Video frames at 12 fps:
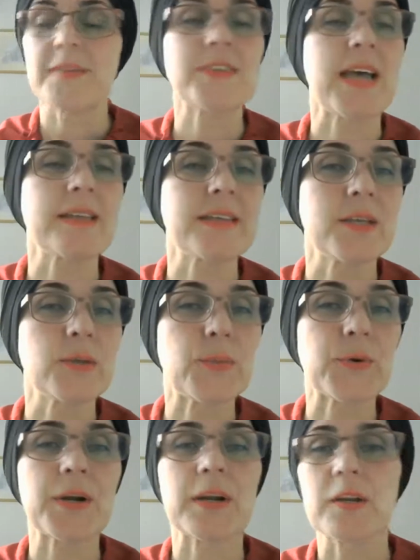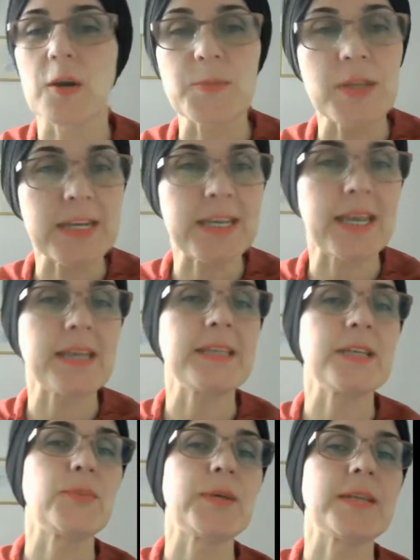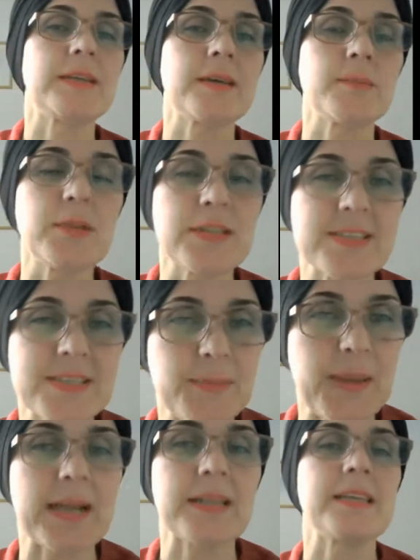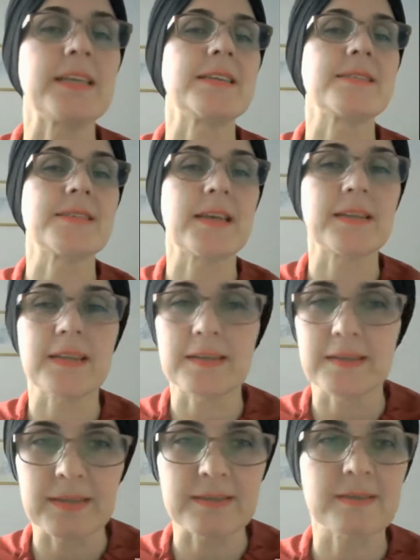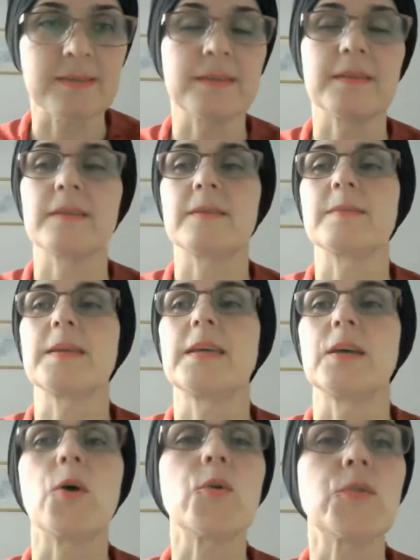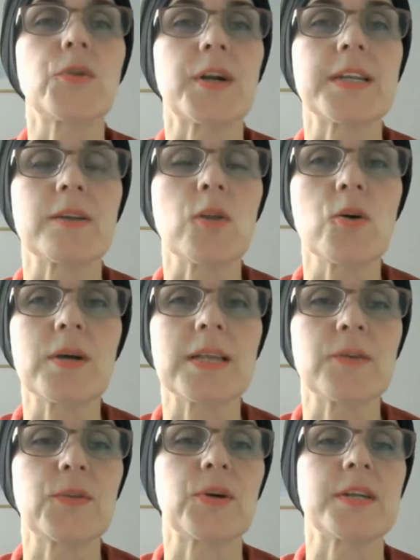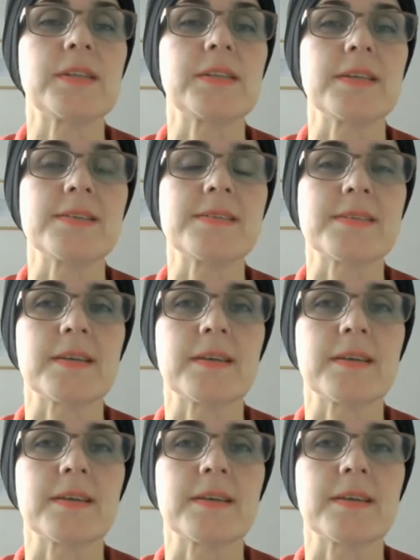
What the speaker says: done that work, communicated with the municipalities and the local authorities.